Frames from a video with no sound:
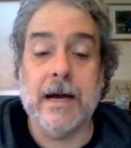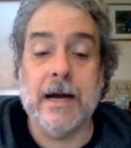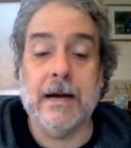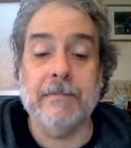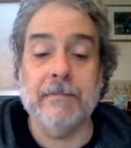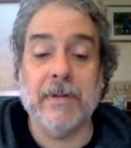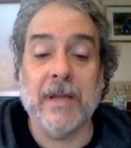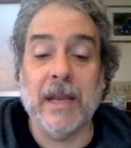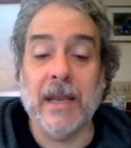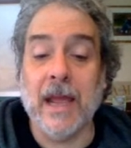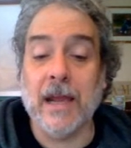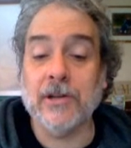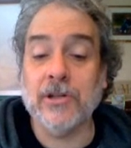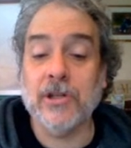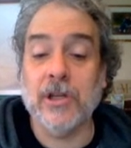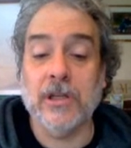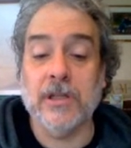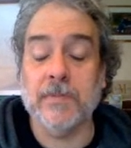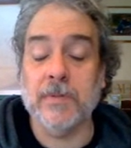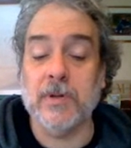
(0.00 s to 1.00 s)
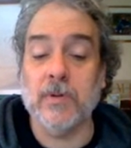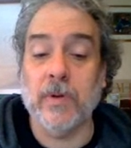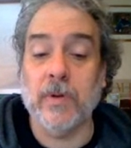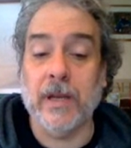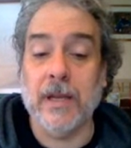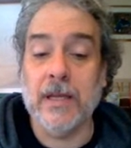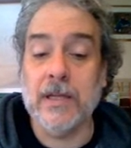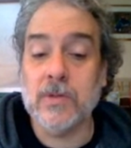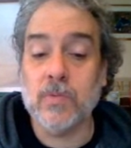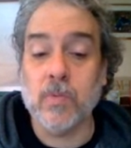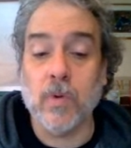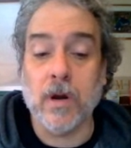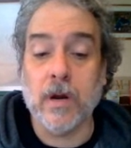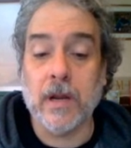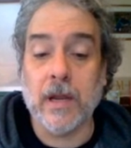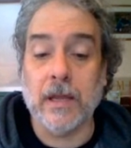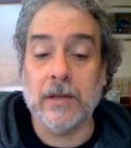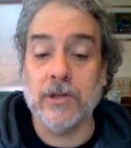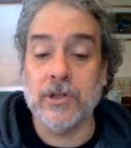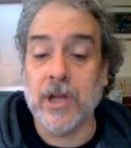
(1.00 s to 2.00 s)
um, connections between his
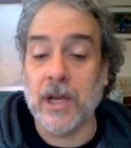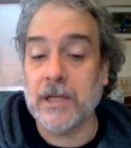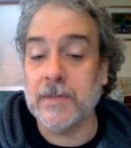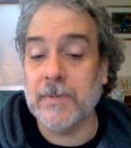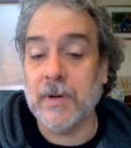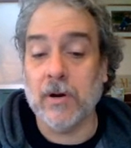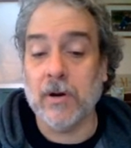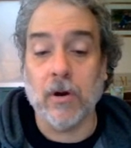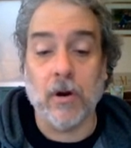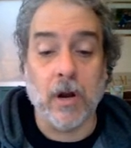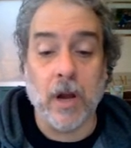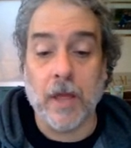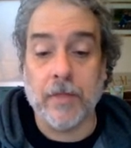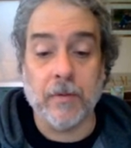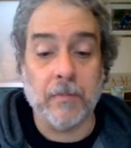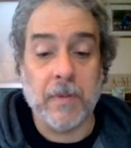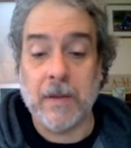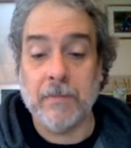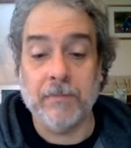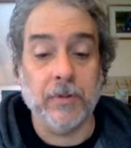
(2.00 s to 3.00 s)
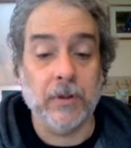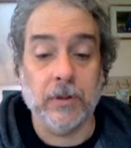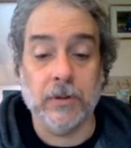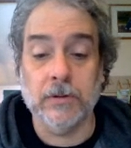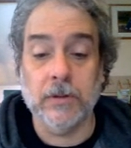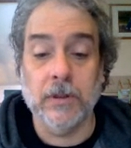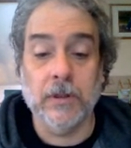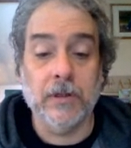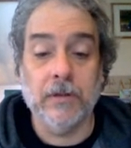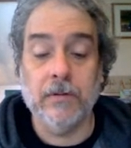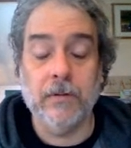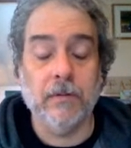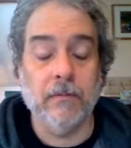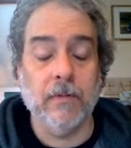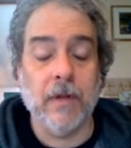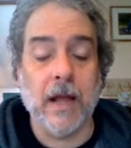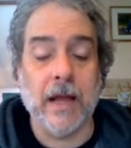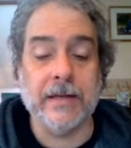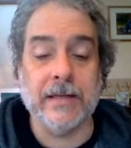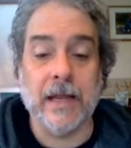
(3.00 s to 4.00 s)
work and Shakespeare, or other people
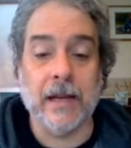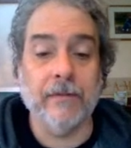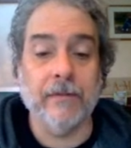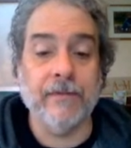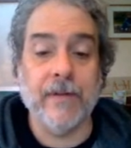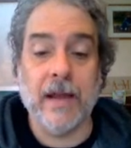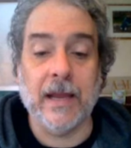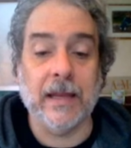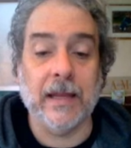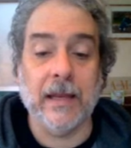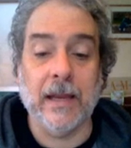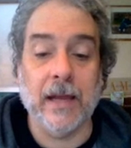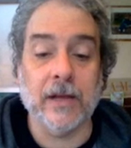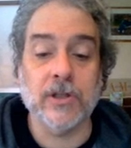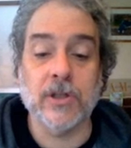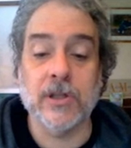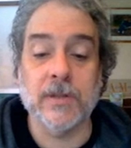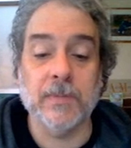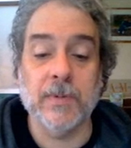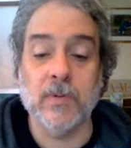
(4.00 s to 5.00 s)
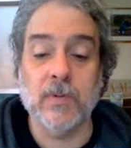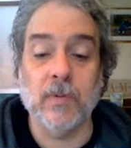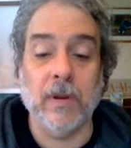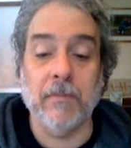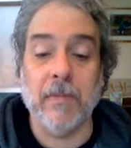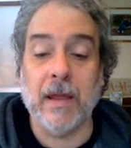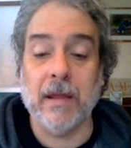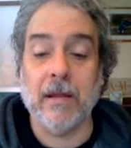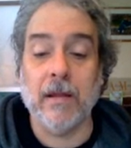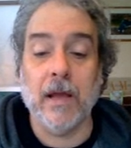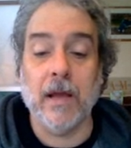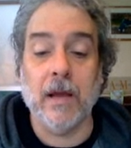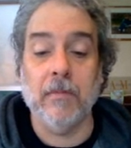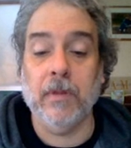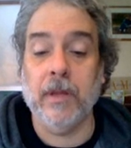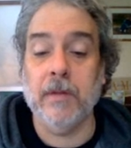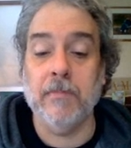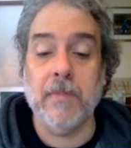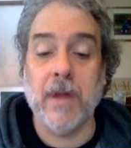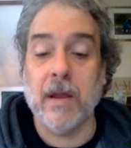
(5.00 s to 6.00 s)
identify connections between Ma-
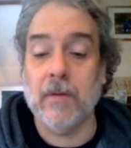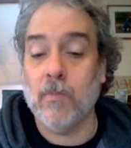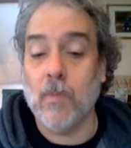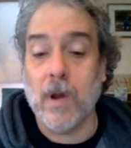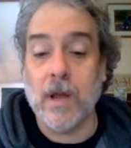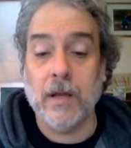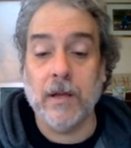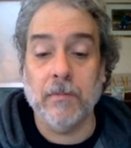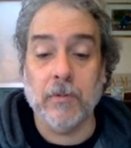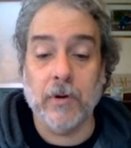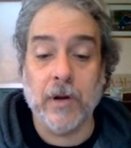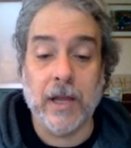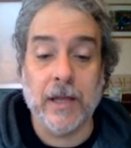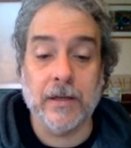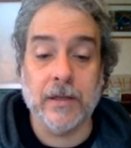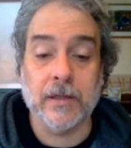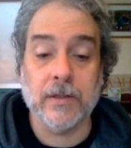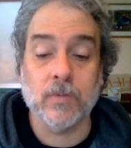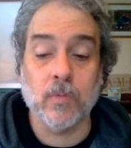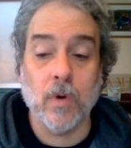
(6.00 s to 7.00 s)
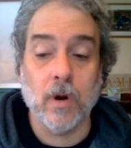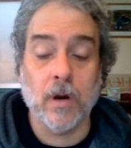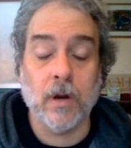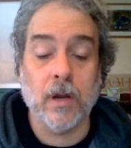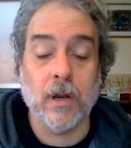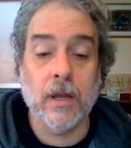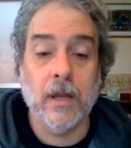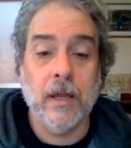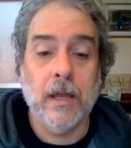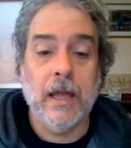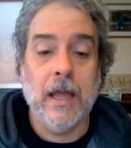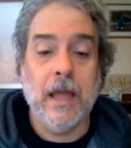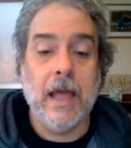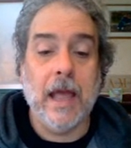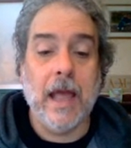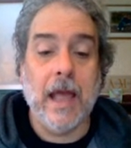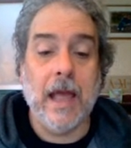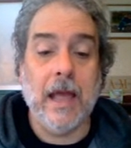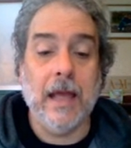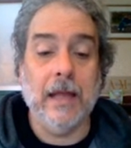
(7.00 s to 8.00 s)
uh, Lin Manuel Miranda's work
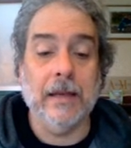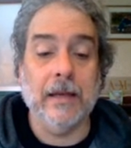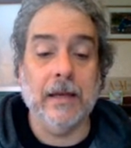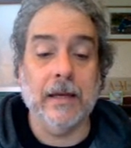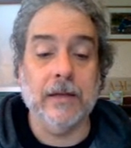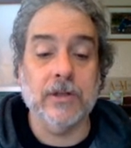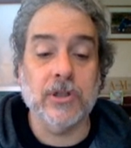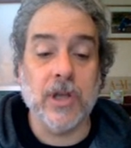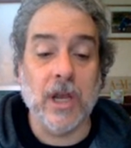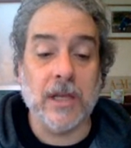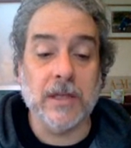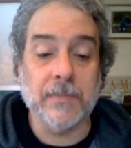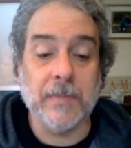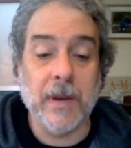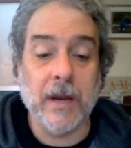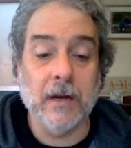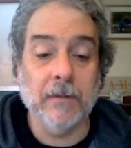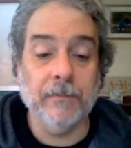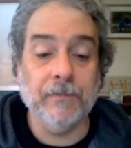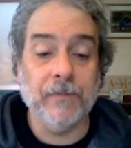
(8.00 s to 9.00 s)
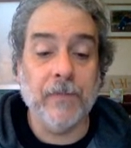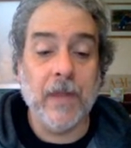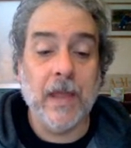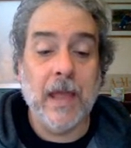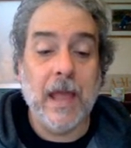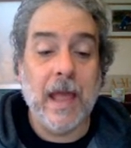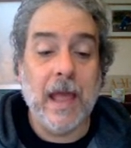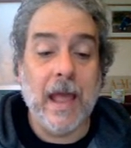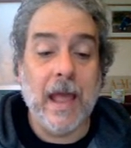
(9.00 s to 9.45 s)
and uh, Shakespeare.